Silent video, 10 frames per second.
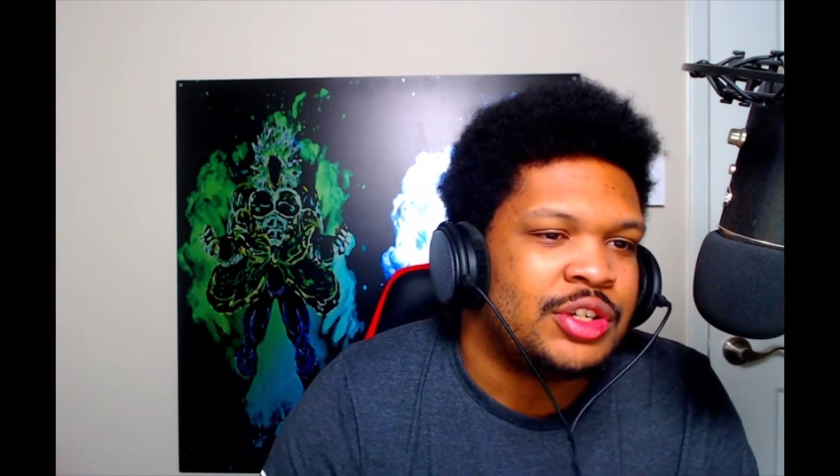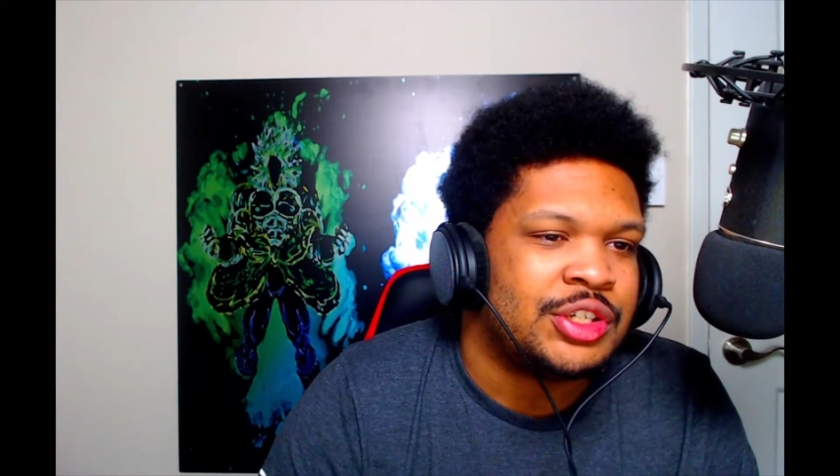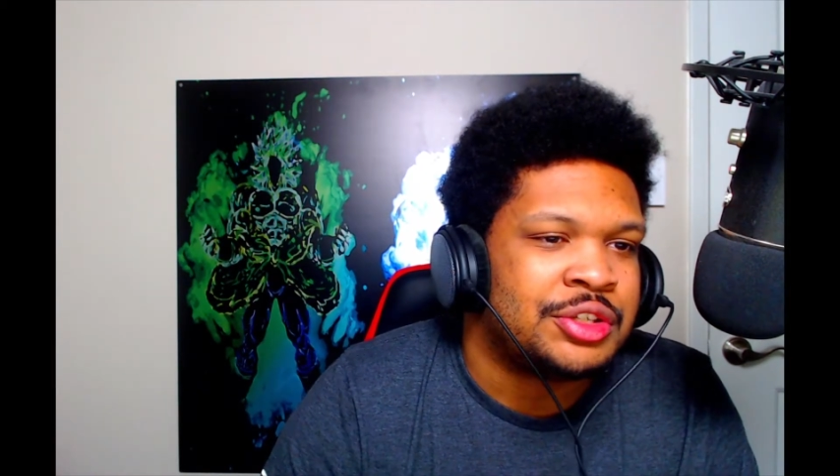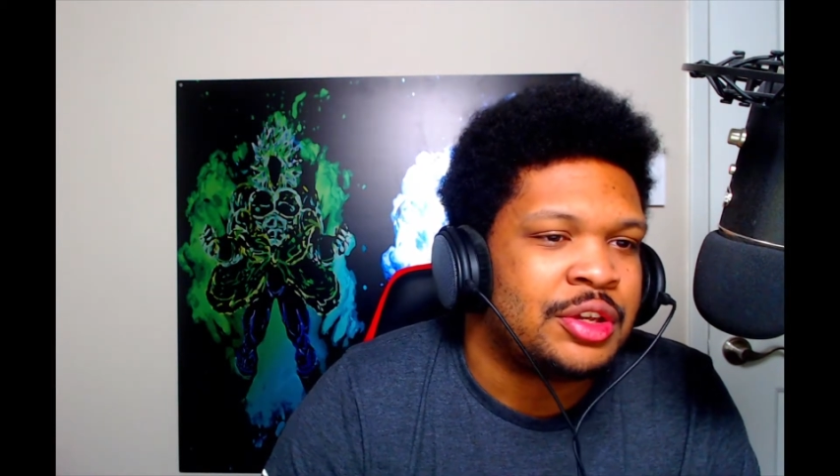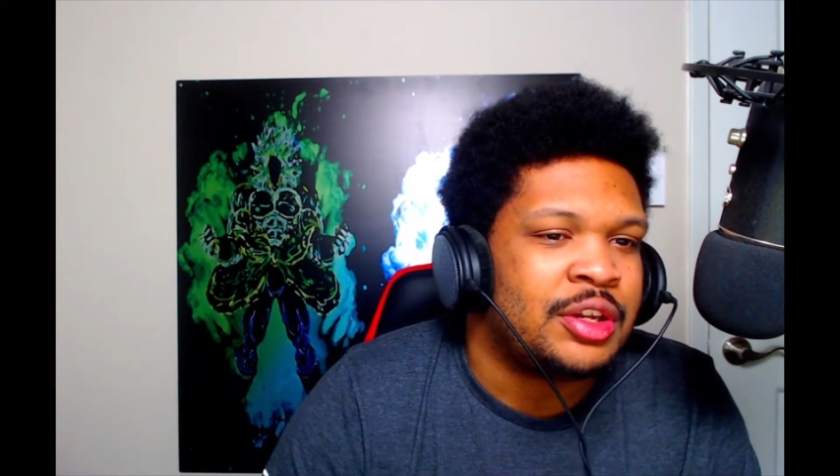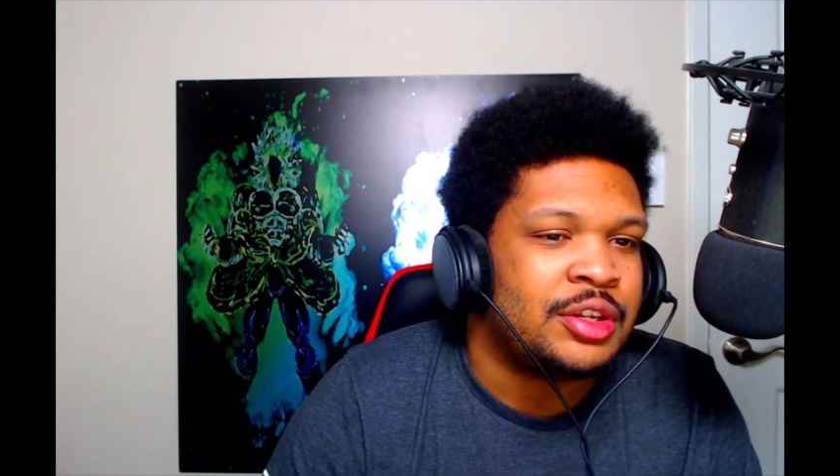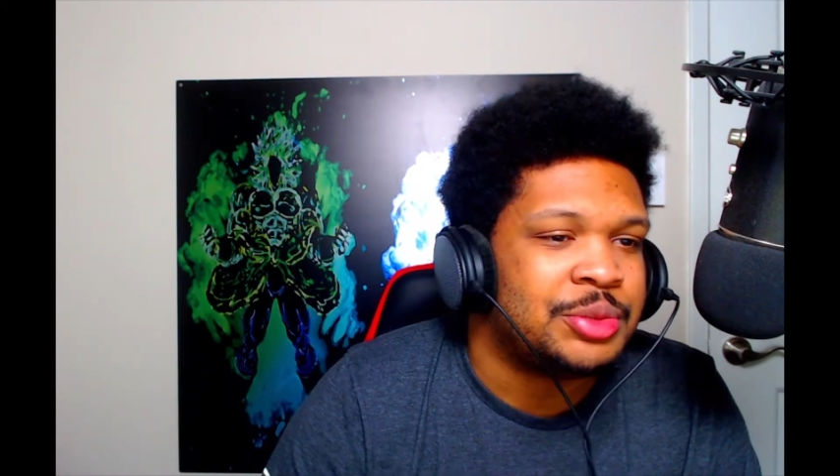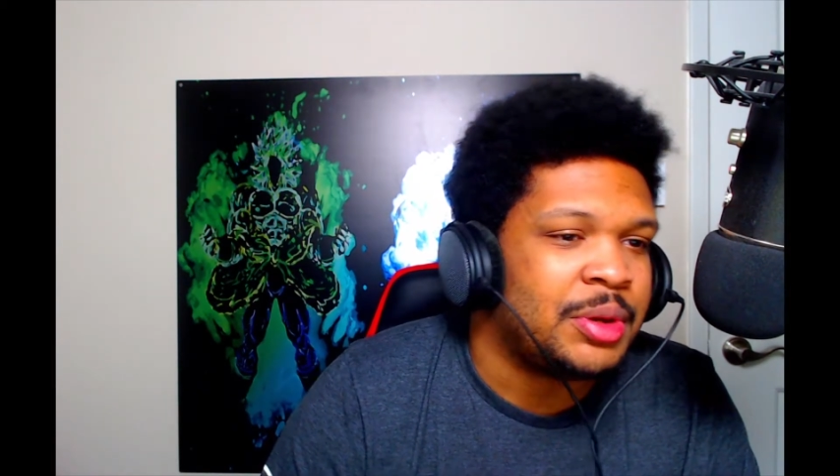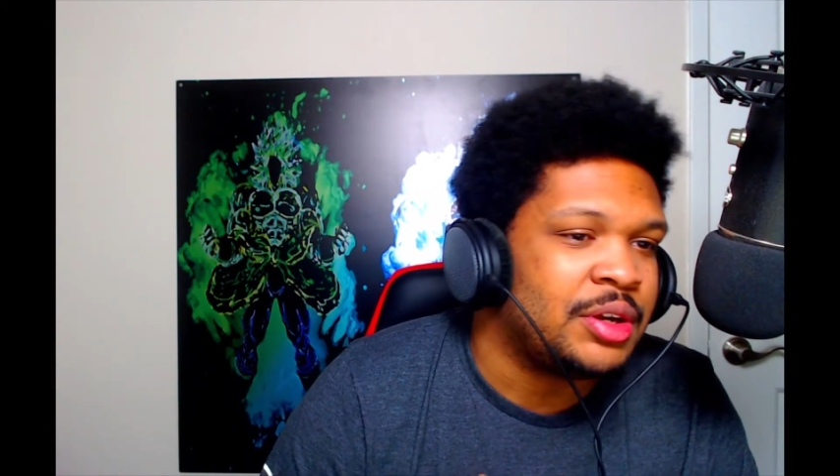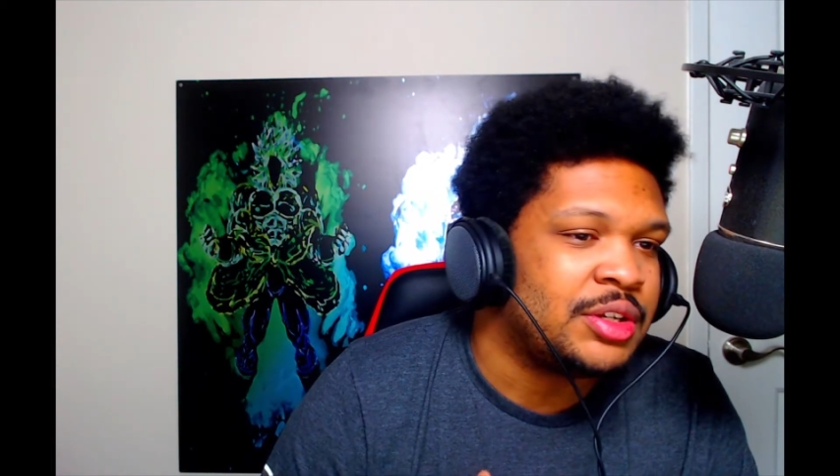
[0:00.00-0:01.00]
just so you can
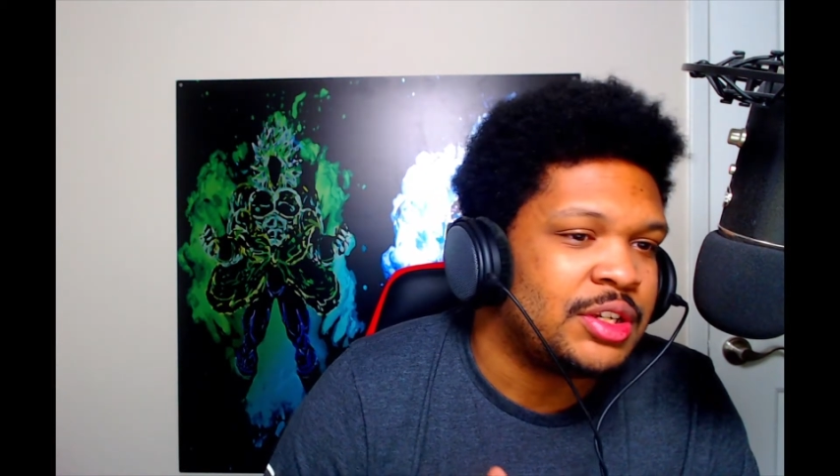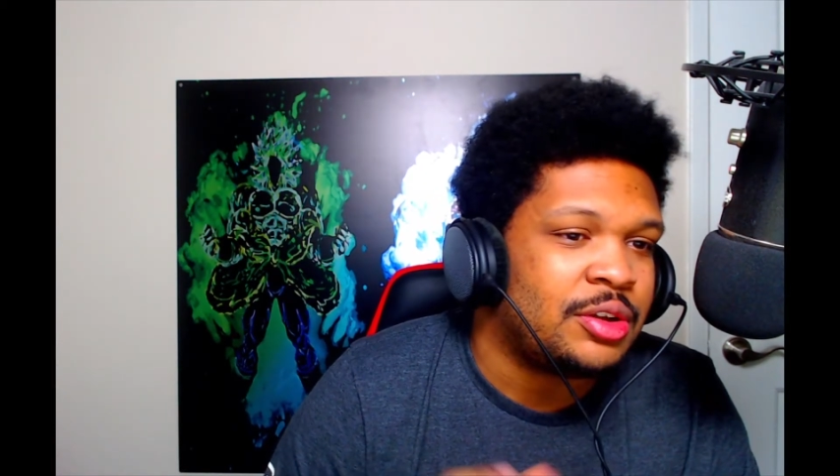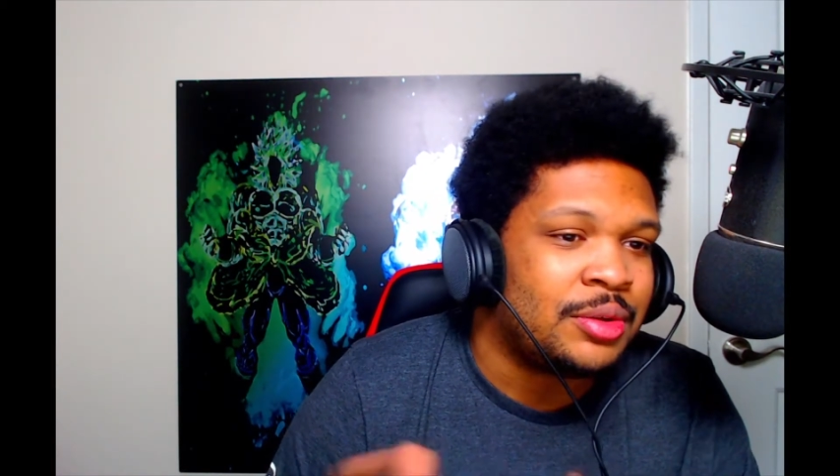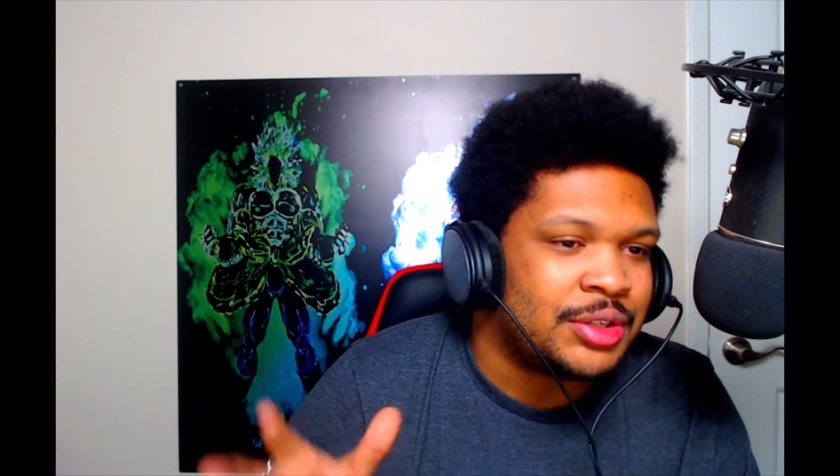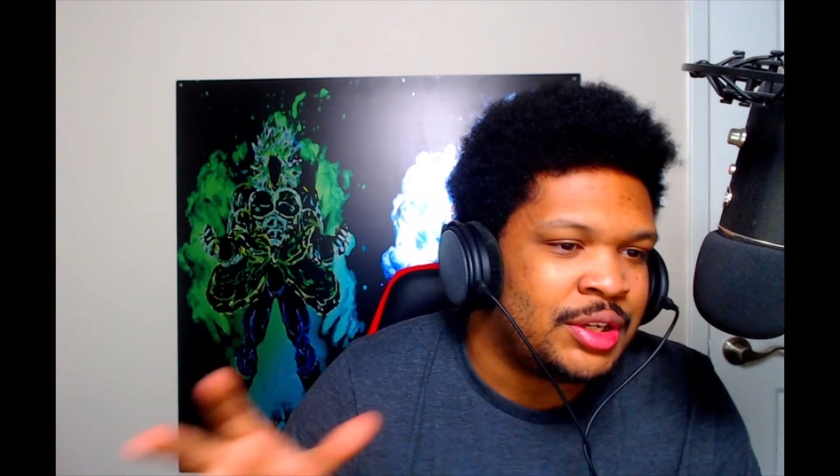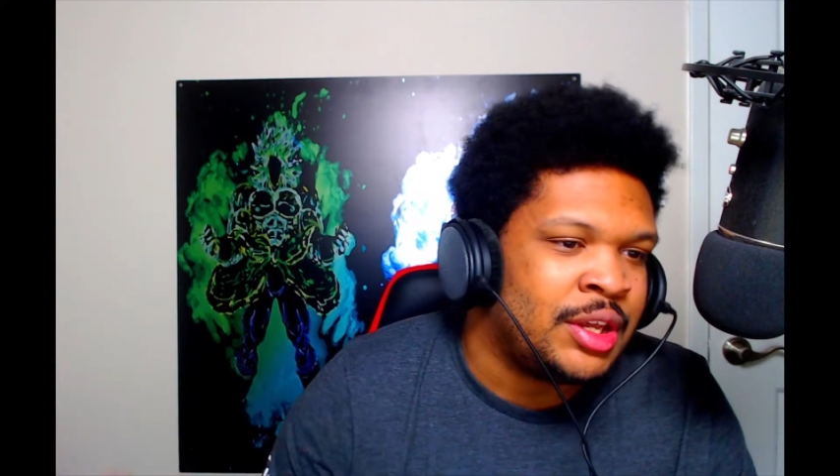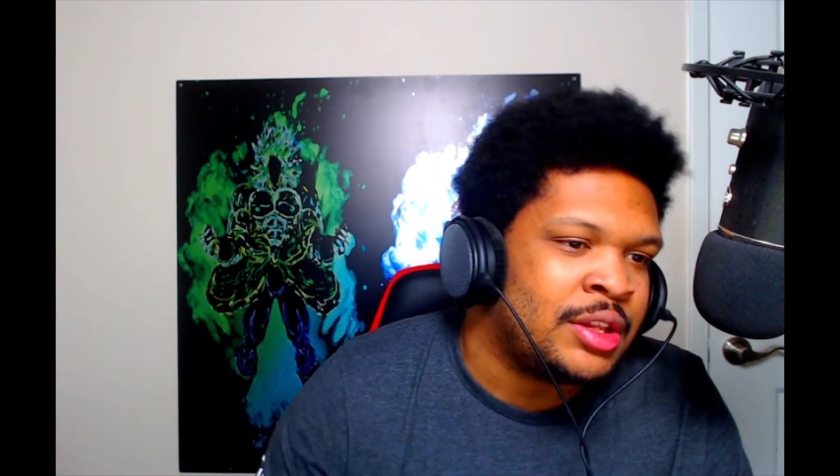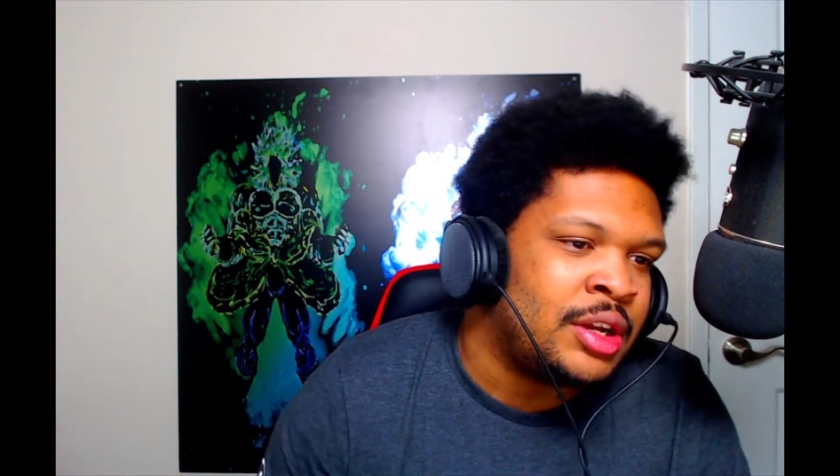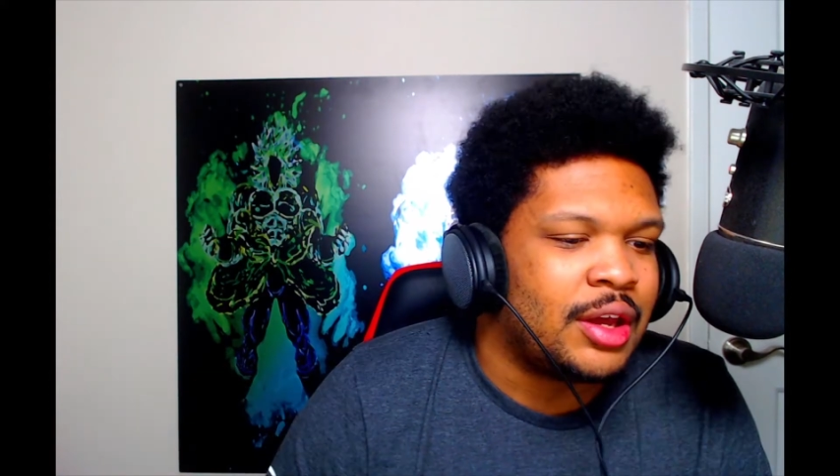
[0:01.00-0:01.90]
experience it all together.